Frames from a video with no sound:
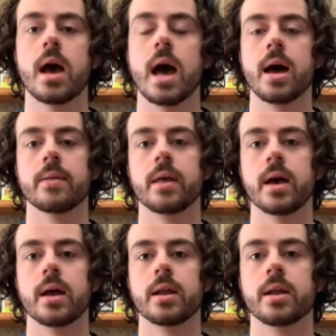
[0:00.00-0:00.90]
and
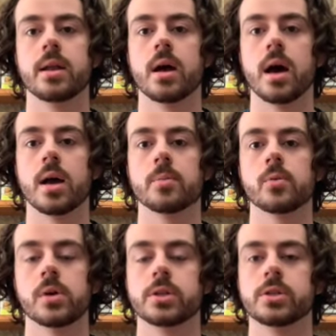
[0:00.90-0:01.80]
then I'm
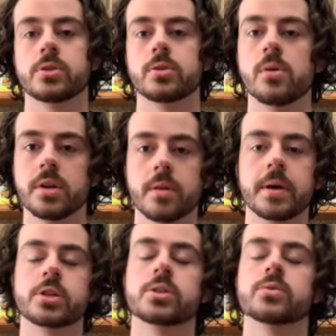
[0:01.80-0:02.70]
going to go into the
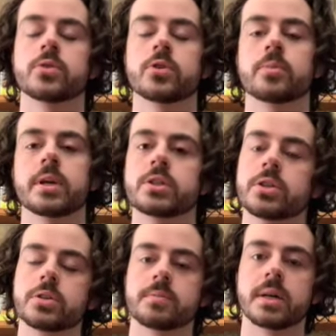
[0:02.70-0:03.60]
patient's room,
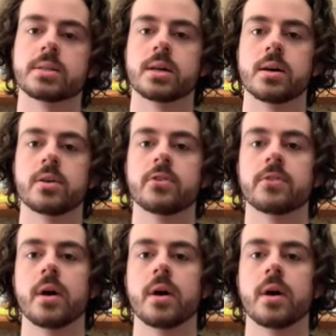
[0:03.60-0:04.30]
introduce myself,